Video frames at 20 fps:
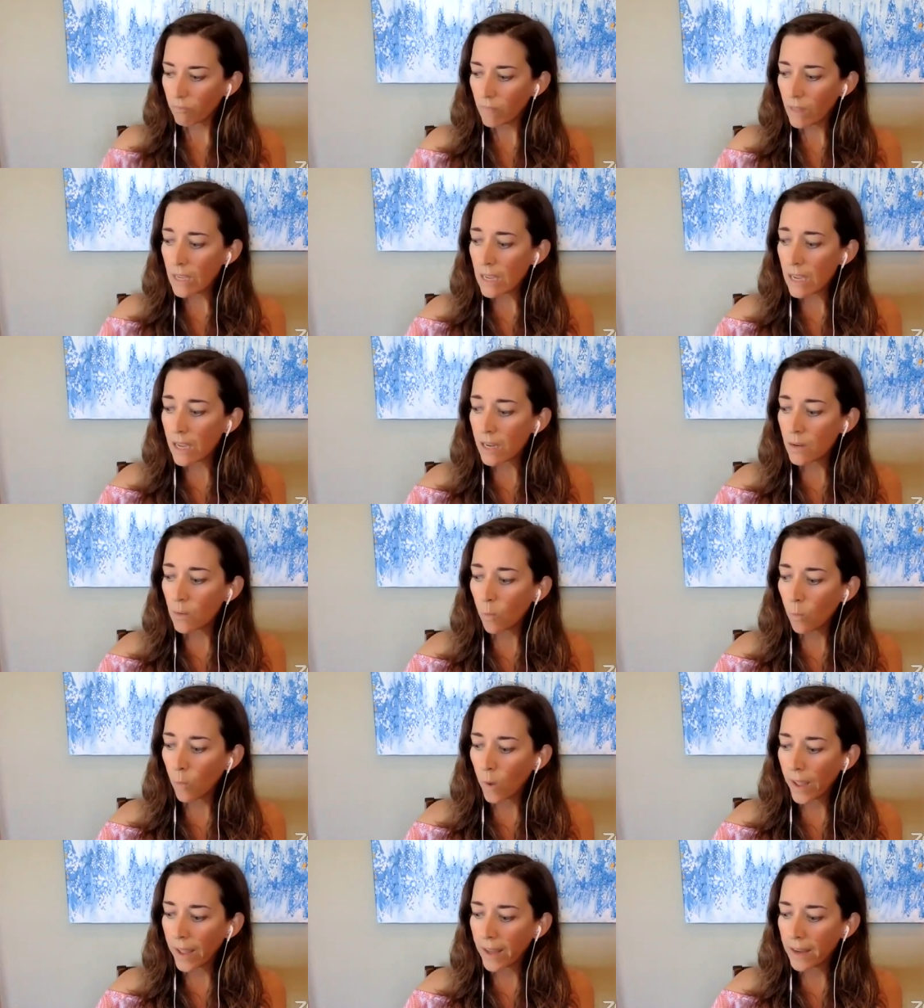And
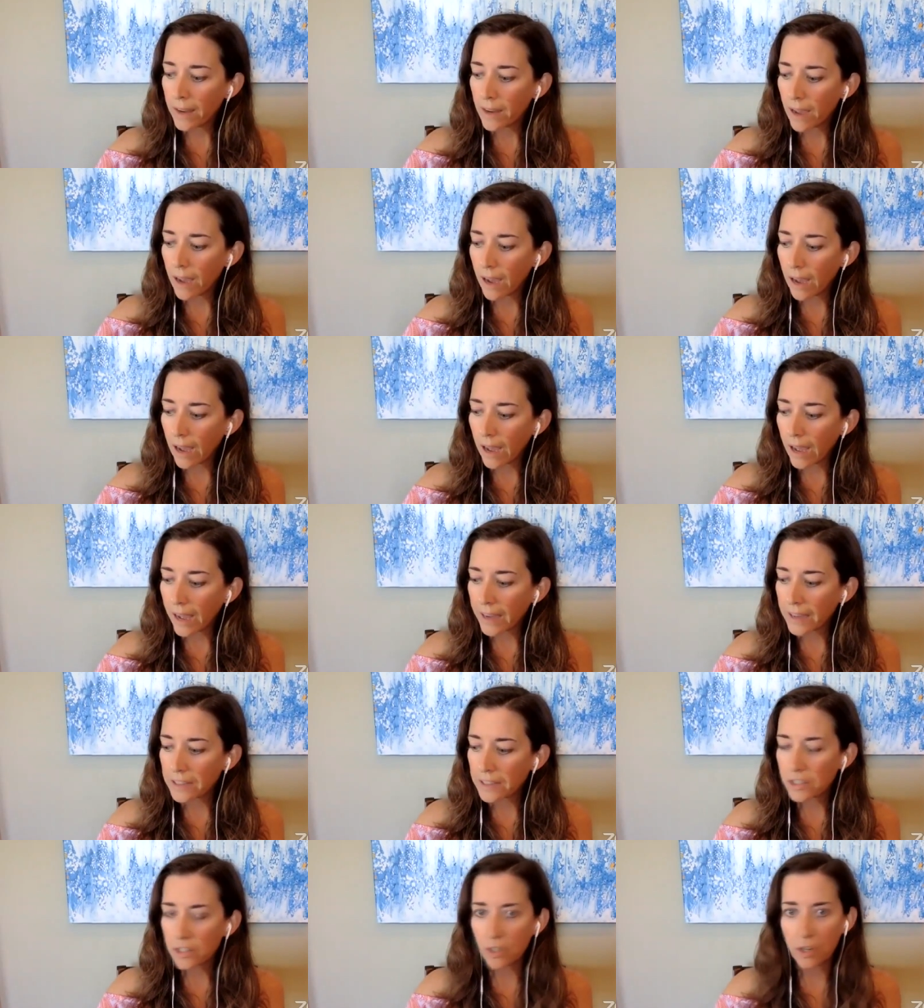when
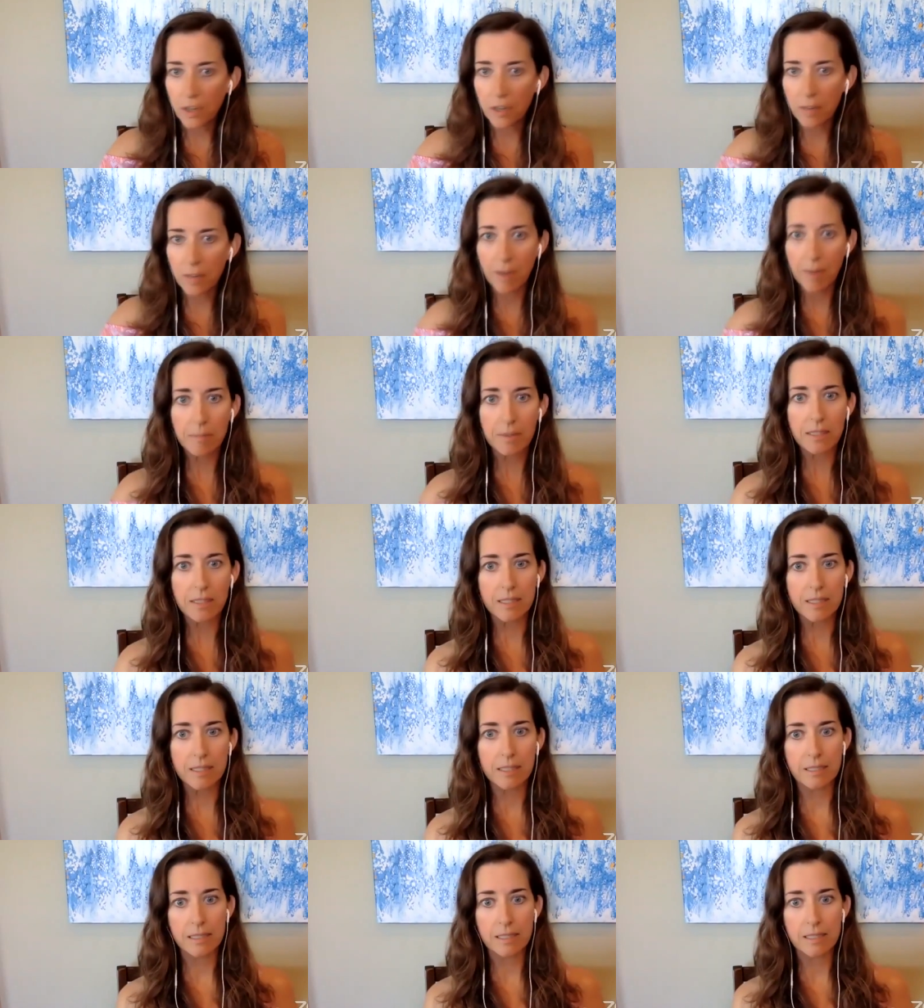I started my
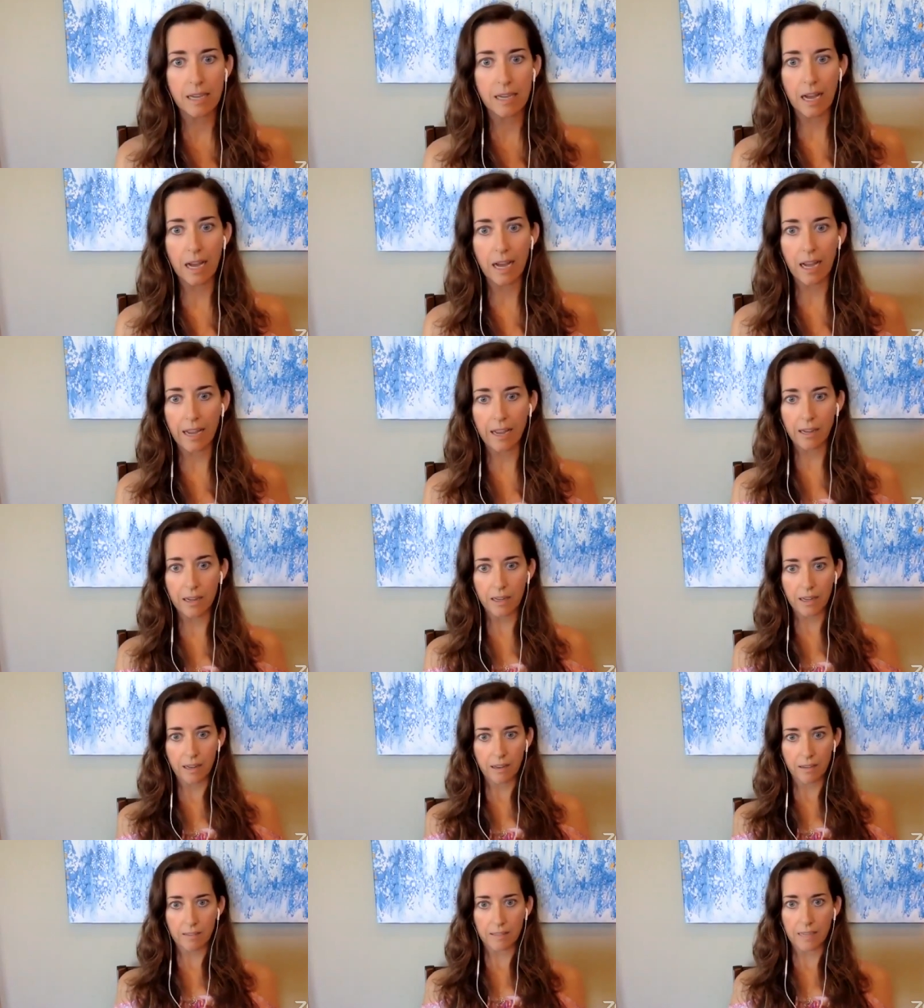business, I
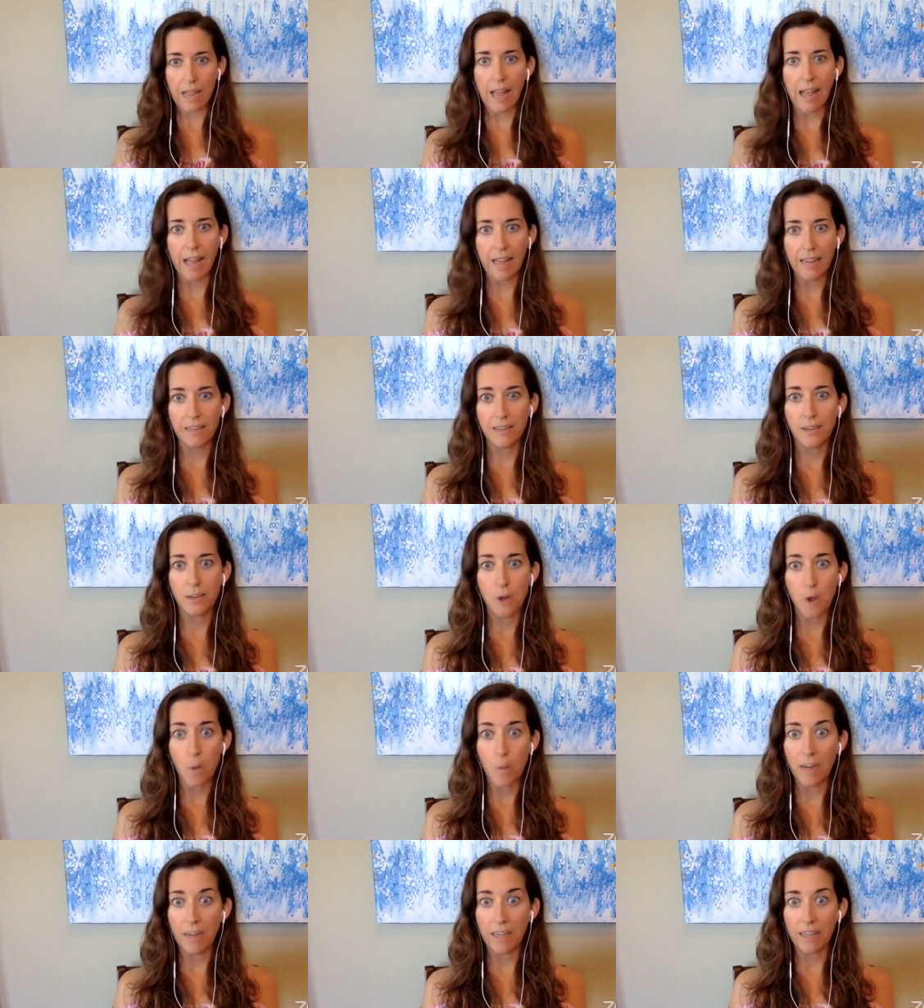had no
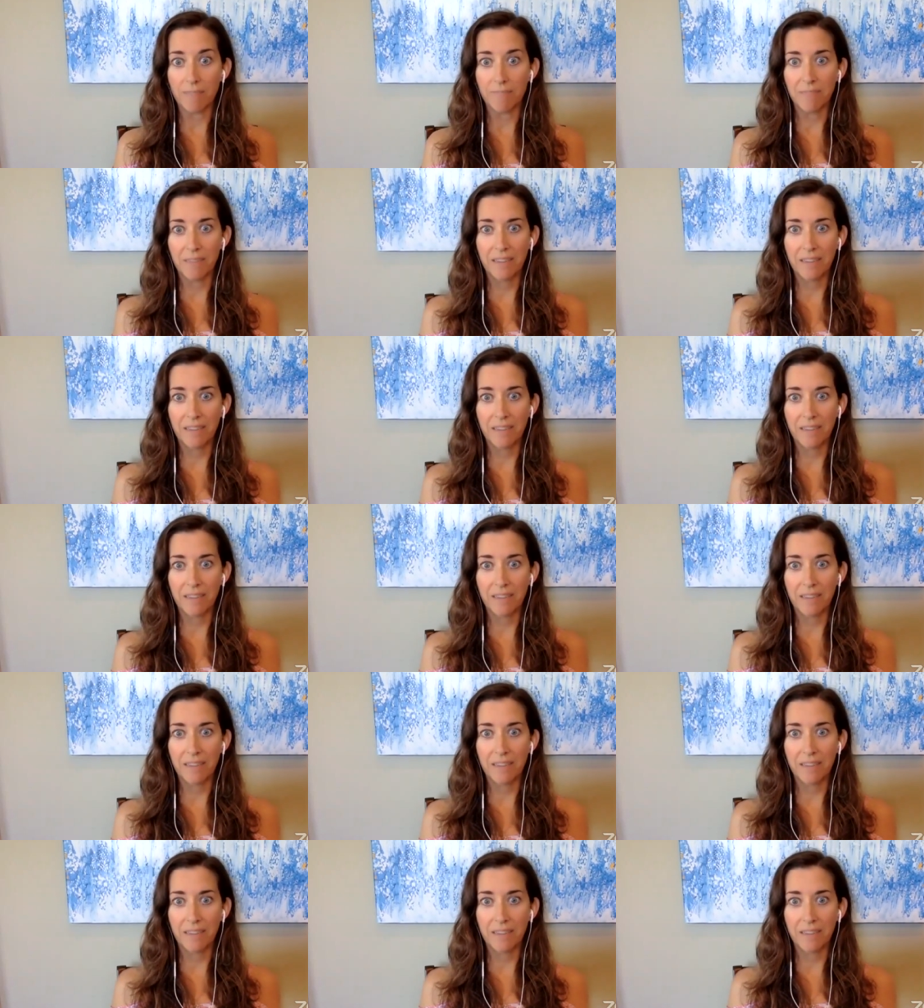money.